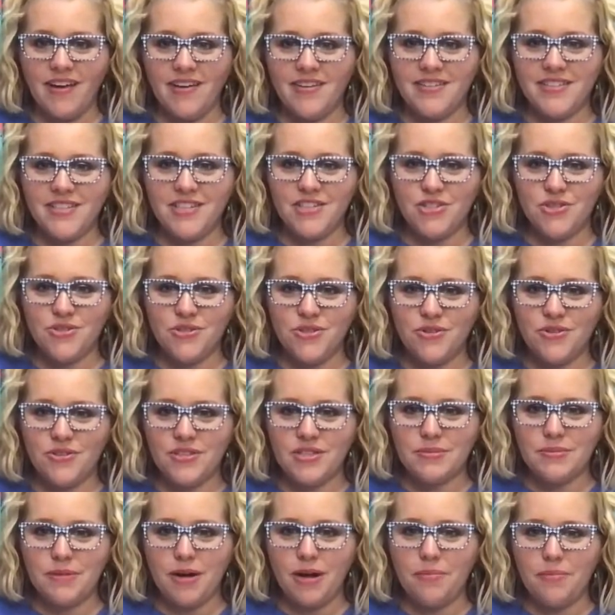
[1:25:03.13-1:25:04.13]
Did you do the
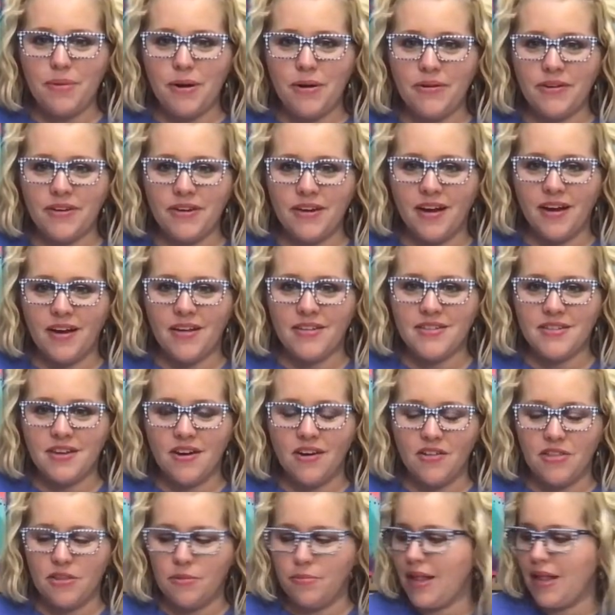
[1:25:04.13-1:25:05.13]
small polka dots
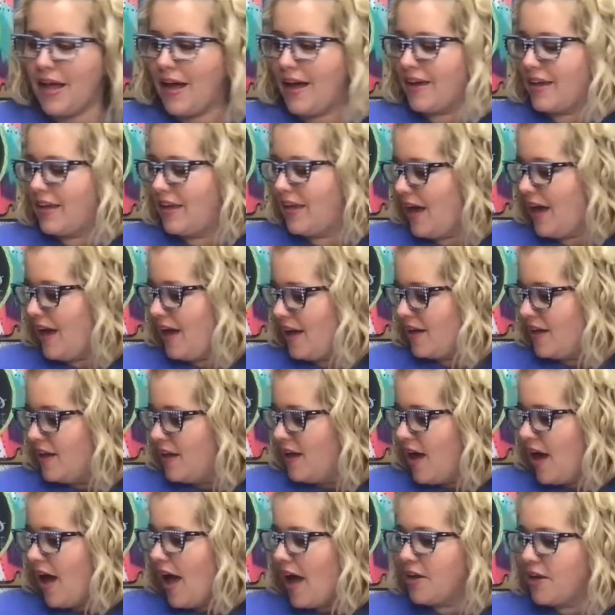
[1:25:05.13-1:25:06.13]
on the black? Yeah,
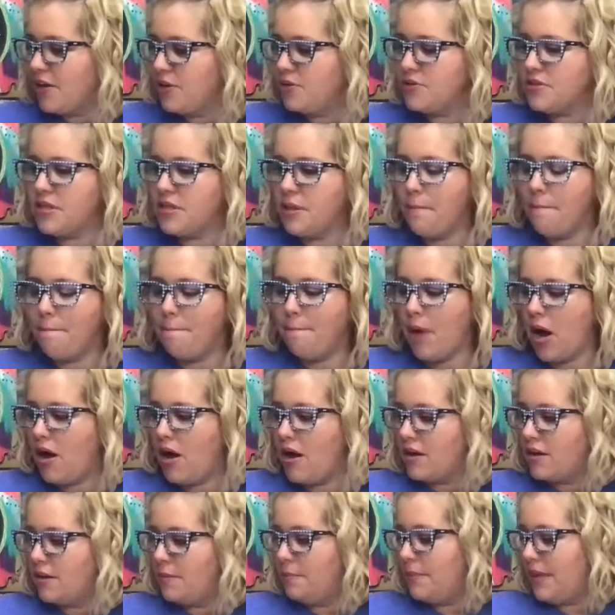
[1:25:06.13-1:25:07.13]
I use the
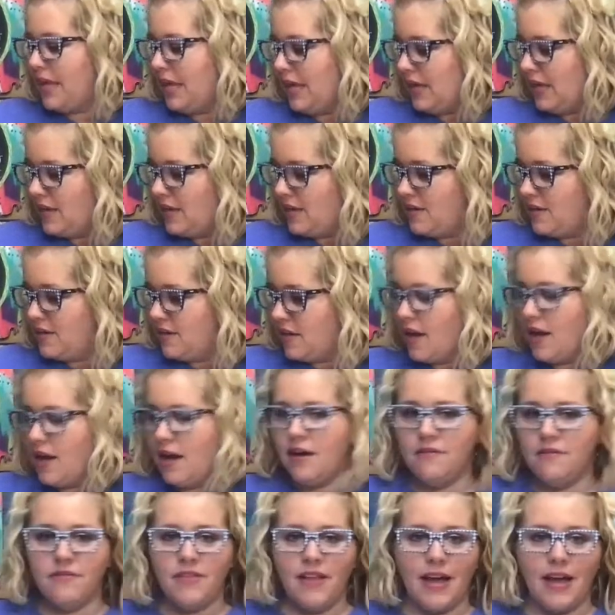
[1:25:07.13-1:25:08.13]
bottom end
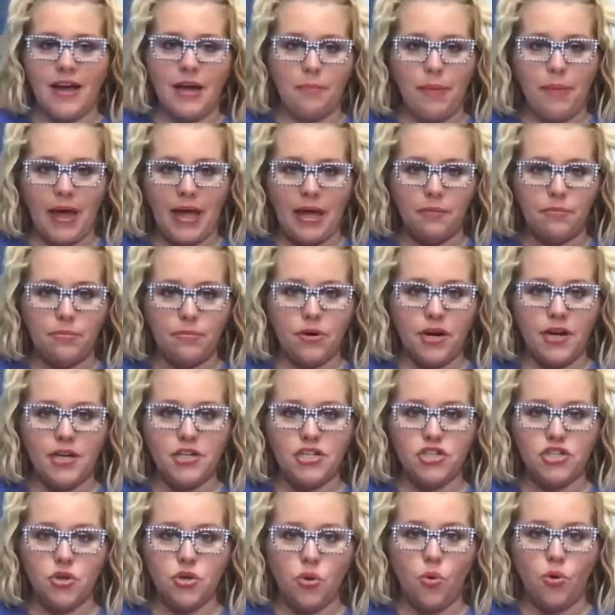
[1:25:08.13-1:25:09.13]
of like a
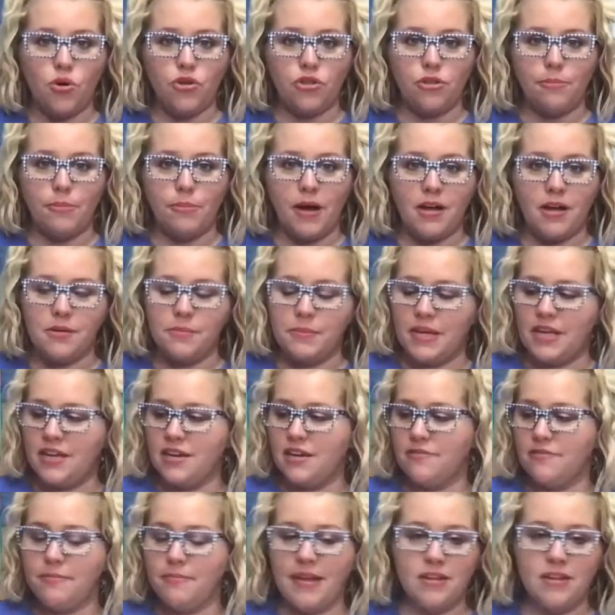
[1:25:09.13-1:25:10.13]
paintbrush or the bottom end
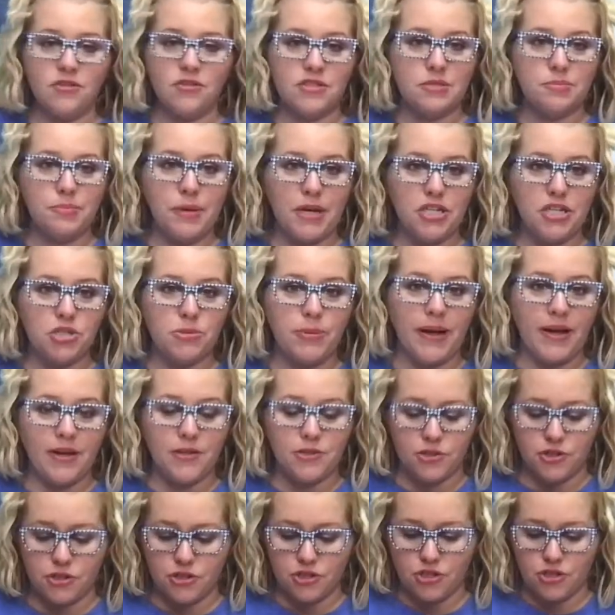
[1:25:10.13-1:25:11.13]
of my little sponge
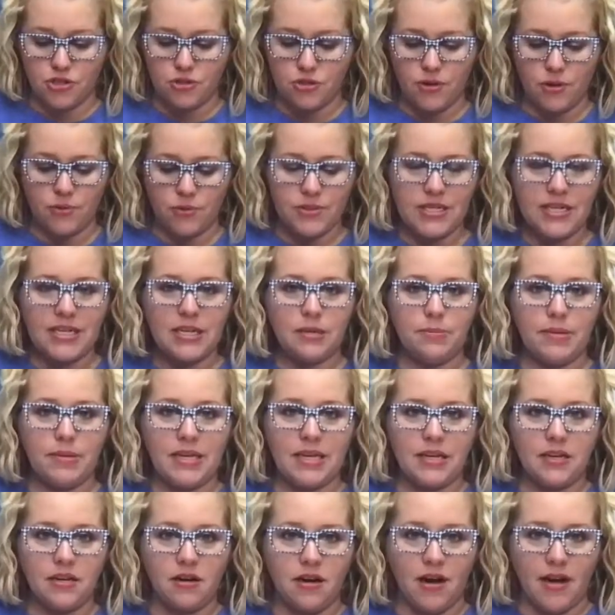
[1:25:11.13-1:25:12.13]
pouncer to do those itty
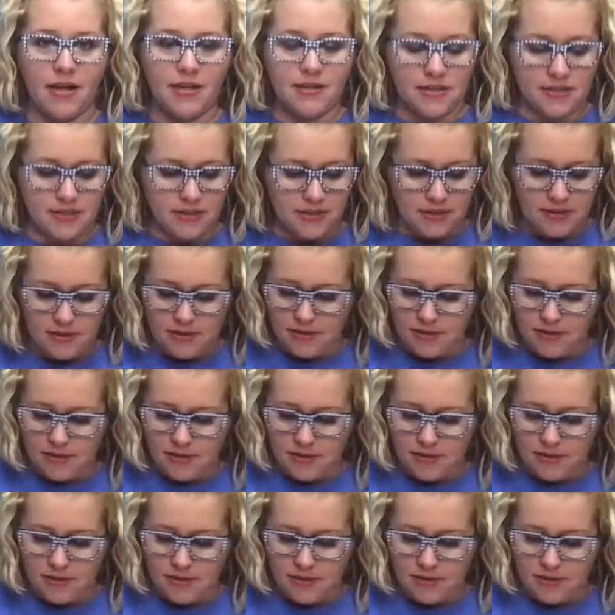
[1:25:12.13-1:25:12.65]
bitty dots.